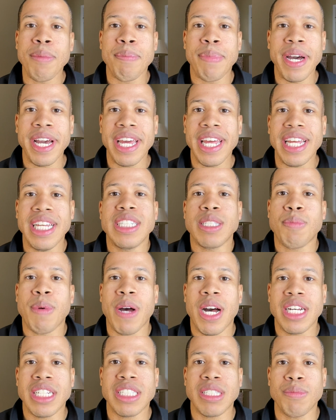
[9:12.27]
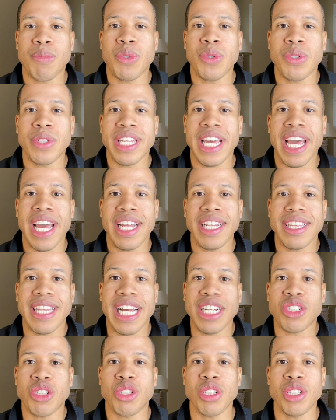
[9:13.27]
But it's possible that
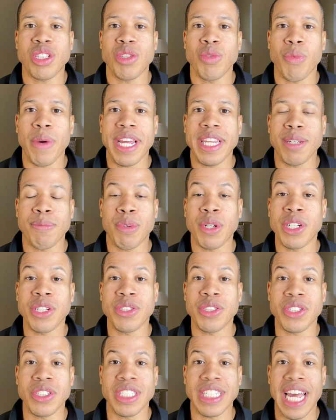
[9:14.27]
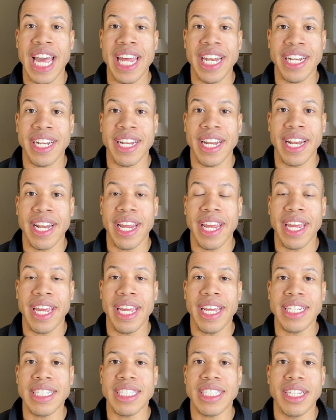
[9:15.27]
that's just the way the producers edited
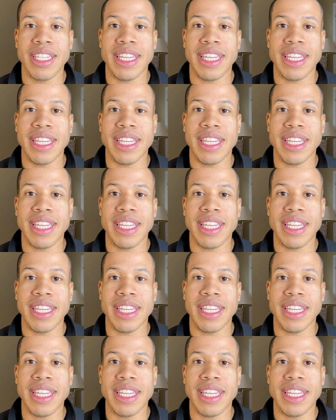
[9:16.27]
it.